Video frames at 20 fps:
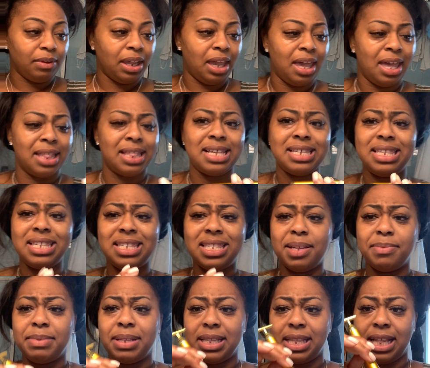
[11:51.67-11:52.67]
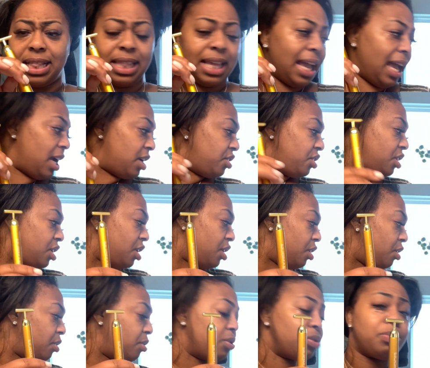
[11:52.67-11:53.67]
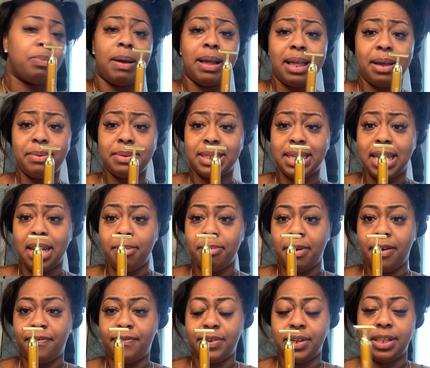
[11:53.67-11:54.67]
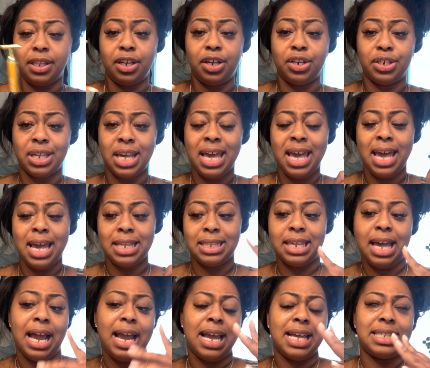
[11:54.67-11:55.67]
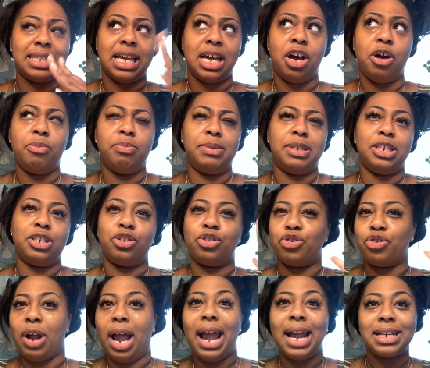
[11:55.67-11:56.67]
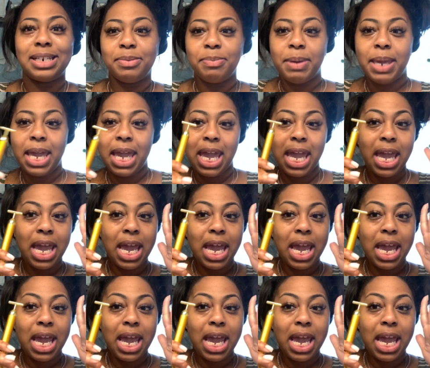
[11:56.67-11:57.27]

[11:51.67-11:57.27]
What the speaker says: This is something that they actually used while I was getting my fillers, so I guess help distract me